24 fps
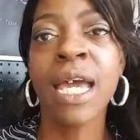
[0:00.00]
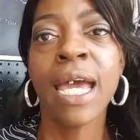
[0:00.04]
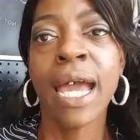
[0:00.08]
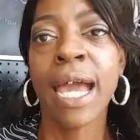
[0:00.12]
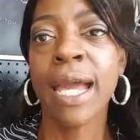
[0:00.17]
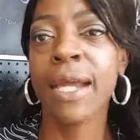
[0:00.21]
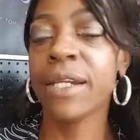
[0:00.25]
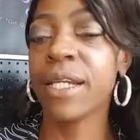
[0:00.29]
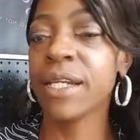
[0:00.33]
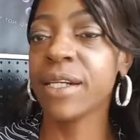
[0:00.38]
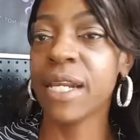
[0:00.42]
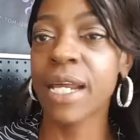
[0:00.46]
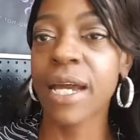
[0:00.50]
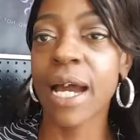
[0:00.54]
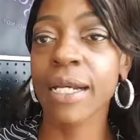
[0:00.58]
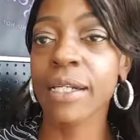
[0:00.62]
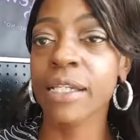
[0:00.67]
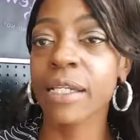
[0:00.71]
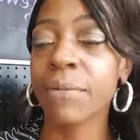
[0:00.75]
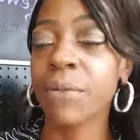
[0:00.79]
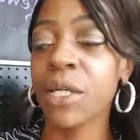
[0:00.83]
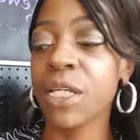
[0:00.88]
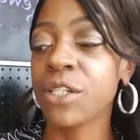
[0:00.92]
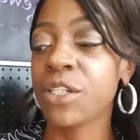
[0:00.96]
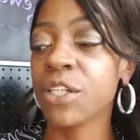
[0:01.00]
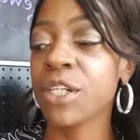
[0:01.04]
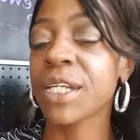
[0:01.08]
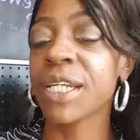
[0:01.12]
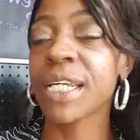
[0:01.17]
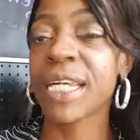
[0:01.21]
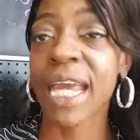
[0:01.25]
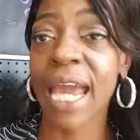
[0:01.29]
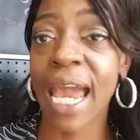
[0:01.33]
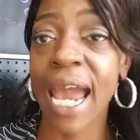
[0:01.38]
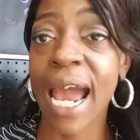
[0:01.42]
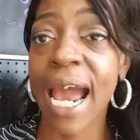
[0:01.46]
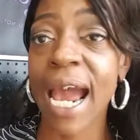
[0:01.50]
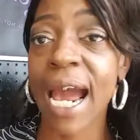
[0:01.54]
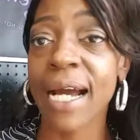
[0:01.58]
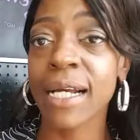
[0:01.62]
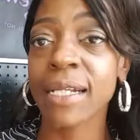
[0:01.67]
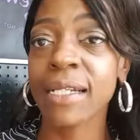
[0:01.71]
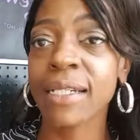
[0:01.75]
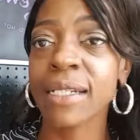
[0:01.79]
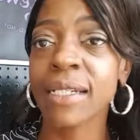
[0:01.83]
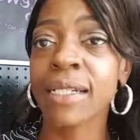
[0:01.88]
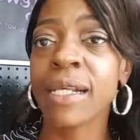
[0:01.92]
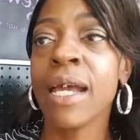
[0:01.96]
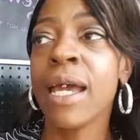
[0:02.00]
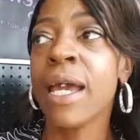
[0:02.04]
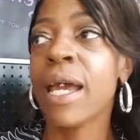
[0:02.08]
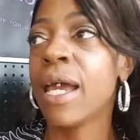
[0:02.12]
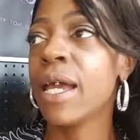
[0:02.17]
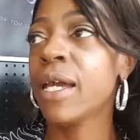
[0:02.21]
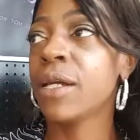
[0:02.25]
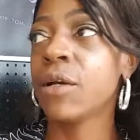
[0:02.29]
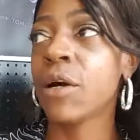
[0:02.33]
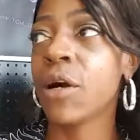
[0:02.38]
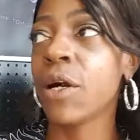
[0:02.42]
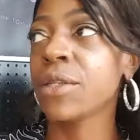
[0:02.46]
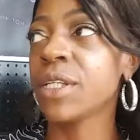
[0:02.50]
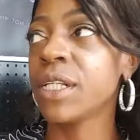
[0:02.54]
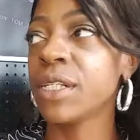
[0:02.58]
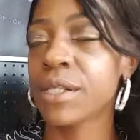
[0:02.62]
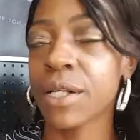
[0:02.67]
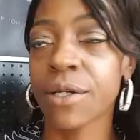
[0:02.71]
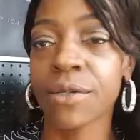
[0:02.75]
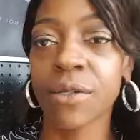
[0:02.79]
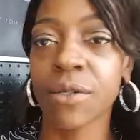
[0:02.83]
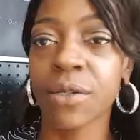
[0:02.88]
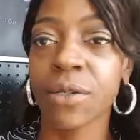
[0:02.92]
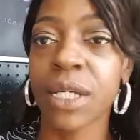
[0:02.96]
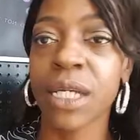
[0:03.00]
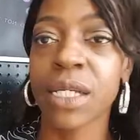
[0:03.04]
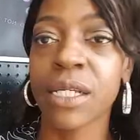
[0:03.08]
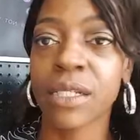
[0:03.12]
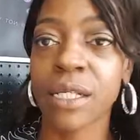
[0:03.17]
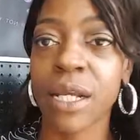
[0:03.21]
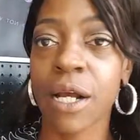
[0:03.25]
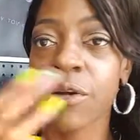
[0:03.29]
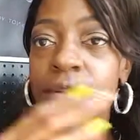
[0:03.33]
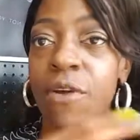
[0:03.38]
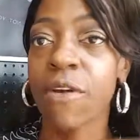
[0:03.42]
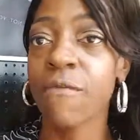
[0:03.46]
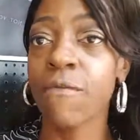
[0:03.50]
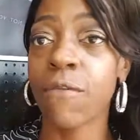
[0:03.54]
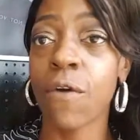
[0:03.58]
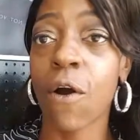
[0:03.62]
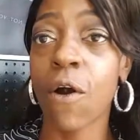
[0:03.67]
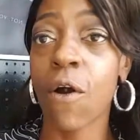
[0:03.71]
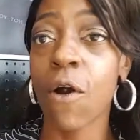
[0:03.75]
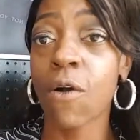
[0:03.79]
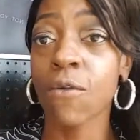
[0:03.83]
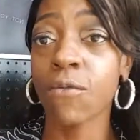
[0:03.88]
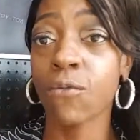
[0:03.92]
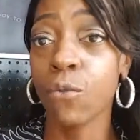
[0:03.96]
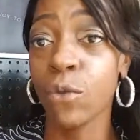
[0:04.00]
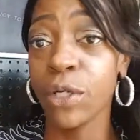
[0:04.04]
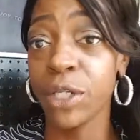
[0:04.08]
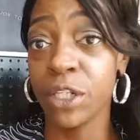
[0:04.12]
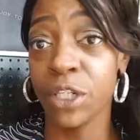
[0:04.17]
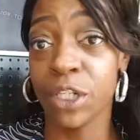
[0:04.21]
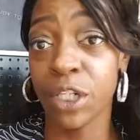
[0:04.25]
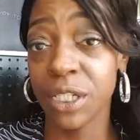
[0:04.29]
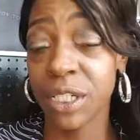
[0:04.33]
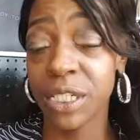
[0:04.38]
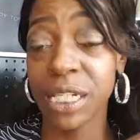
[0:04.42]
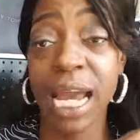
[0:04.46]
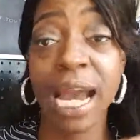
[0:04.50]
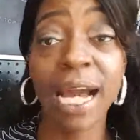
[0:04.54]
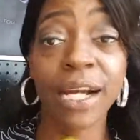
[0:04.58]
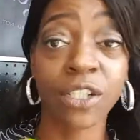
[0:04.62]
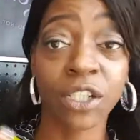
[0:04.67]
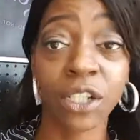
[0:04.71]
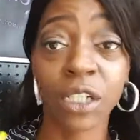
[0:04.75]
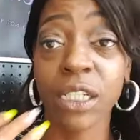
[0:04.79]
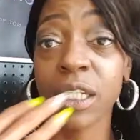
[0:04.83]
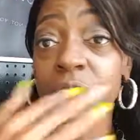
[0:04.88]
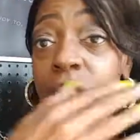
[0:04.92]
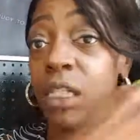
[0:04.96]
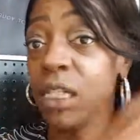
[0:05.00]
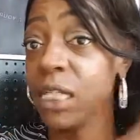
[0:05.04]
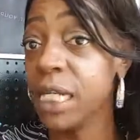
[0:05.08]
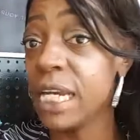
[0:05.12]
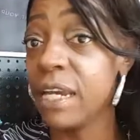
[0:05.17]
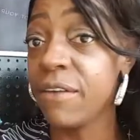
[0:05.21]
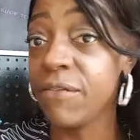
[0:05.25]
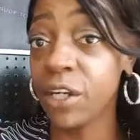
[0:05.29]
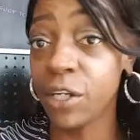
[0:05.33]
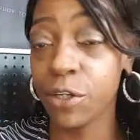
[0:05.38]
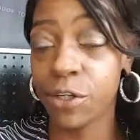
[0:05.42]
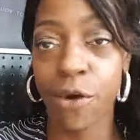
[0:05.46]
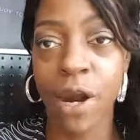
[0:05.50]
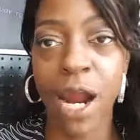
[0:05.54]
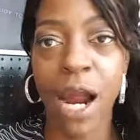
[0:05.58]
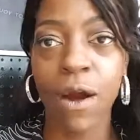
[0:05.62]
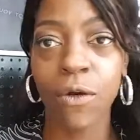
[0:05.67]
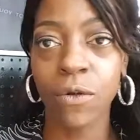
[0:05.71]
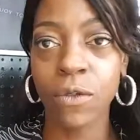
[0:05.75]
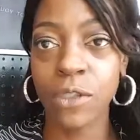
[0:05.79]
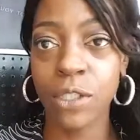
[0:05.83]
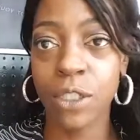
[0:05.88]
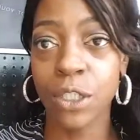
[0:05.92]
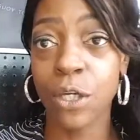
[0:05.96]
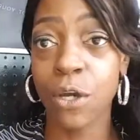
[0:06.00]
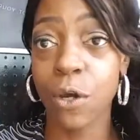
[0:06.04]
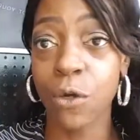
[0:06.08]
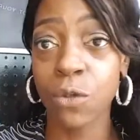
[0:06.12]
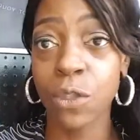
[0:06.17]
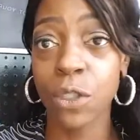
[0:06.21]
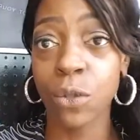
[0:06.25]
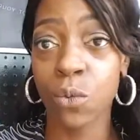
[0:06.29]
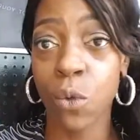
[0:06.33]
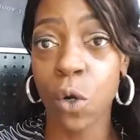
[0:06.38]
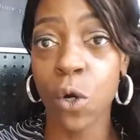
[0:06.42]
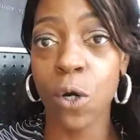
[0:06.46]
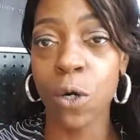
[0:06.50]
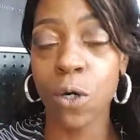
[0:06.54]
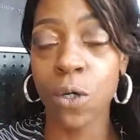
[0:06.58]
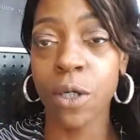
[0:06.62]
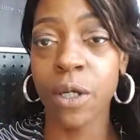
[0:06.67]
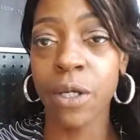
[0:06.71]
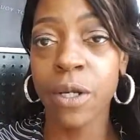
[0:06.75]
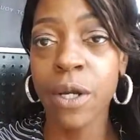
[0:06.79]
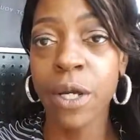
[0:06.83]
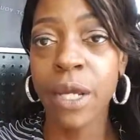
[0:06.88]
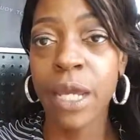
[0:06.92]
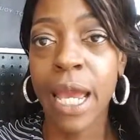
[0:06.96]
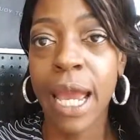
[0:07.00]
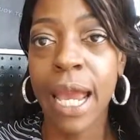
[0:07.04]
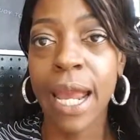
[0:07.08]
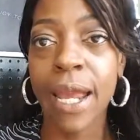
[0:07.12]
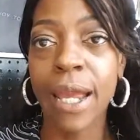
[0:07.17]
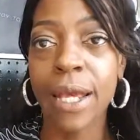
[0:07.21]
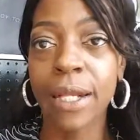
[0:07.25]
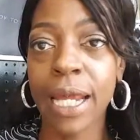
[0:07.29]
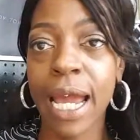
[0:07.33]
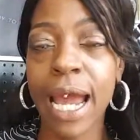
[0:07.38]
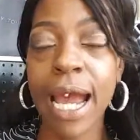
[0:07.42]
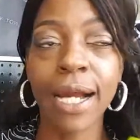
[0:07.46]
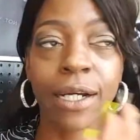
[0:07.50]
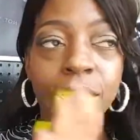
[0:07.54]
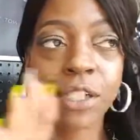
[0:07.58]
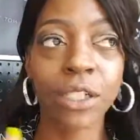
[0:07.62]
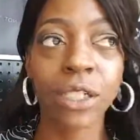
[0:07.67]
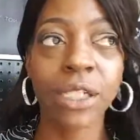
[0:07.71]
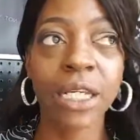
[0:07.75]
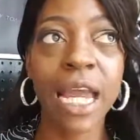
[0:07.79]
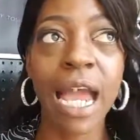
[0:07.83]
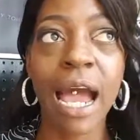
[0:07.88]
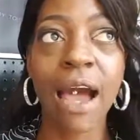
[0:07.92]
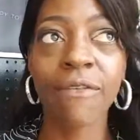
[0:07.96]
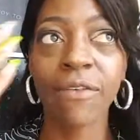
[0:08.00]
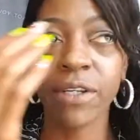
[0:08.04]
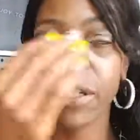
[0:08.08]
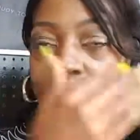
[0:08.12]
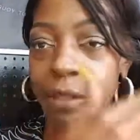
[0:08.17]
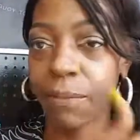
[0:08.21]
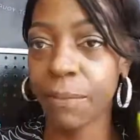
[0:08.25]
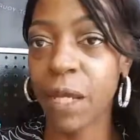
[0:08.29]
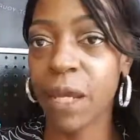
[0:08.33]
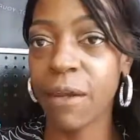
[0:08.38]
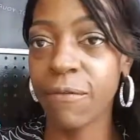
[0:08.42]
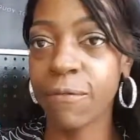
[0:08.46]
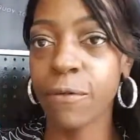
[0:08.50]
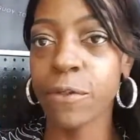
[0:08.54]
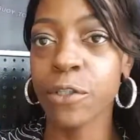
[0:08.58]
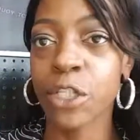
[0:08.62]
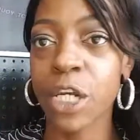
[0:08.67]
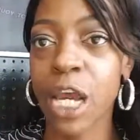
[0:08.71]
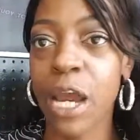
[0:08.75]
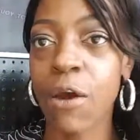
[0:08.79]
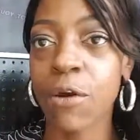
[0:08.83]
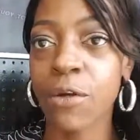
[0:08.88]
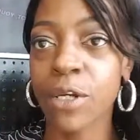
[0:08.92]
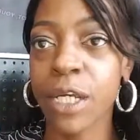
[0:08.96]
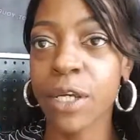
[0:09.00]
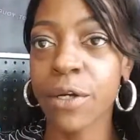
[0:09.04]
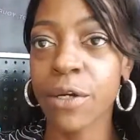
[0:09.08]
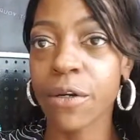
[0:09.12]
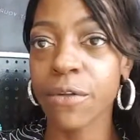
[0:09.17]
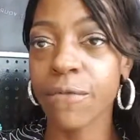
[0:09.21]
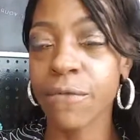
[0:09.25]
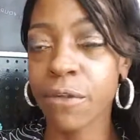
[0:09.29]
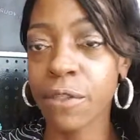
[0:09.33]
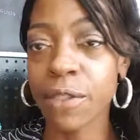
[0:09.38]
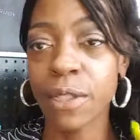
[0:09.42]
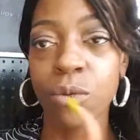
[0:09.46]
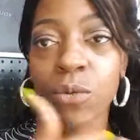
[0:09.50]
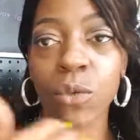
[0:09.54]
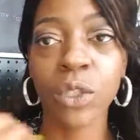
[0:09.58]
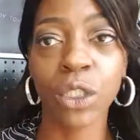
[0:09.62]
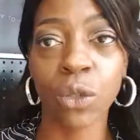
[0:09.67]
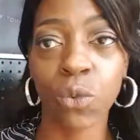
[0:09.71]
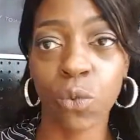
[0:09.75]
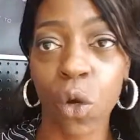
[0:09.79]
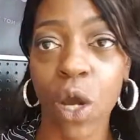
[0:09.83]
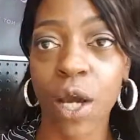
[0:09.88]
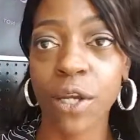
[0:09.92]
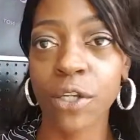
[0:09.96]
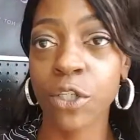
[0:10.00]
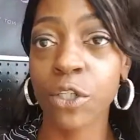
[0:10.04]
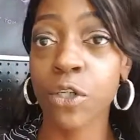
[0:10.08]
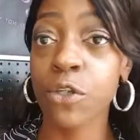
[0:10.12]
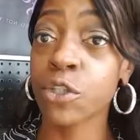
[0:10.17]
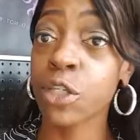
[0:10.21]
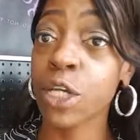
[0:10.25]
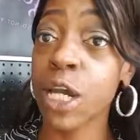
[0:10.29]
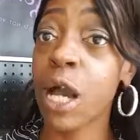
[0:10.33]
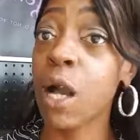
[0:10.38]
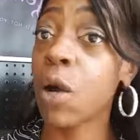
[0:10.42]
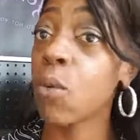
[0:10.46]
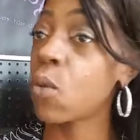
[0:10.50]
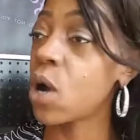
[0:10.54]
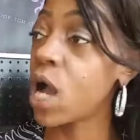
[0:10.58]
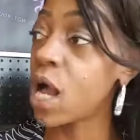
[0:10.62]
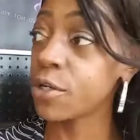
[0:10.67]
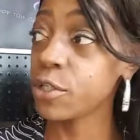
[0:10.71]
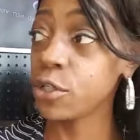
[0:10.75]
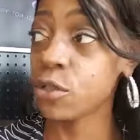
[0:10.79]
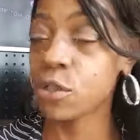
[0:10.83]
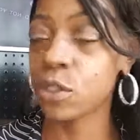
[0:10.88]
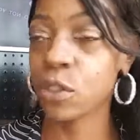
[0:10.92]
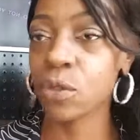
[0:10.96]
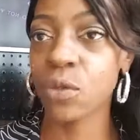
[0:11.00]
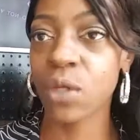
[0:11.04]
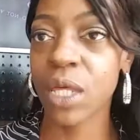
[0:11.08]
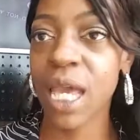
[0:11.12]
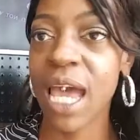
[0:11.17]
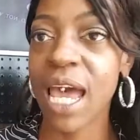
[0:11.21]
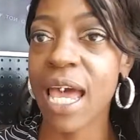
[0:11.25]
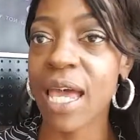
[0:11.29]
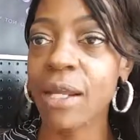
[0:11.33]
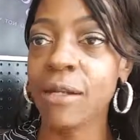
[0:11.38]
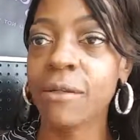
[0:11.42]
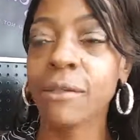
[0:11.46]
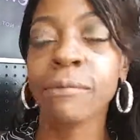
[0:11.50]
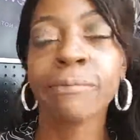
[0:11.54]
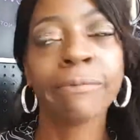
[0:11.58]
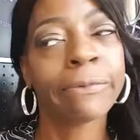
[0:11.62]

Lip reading: And then not to mention gas and all these other things that are involved with just actually leaving your house to go to work and actually having to pay for childcare for someone to watch your child while you do that.